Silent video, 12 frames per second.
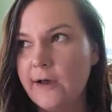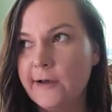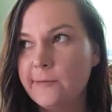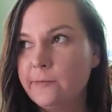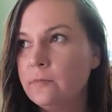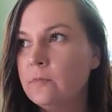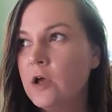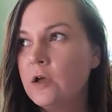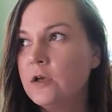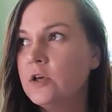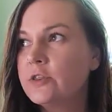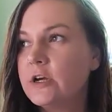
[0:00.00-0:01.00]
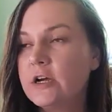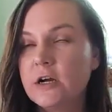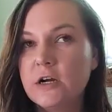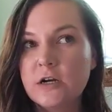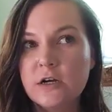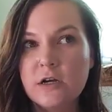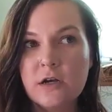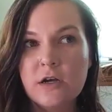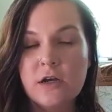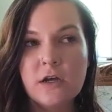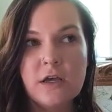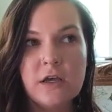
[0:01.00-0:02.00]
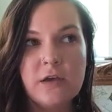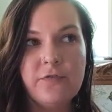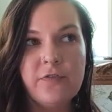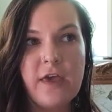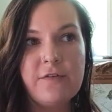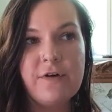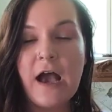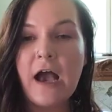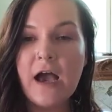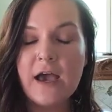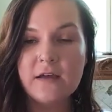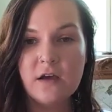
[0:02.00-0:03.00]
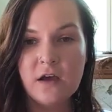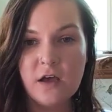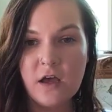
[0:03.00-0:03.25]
um, their if they've had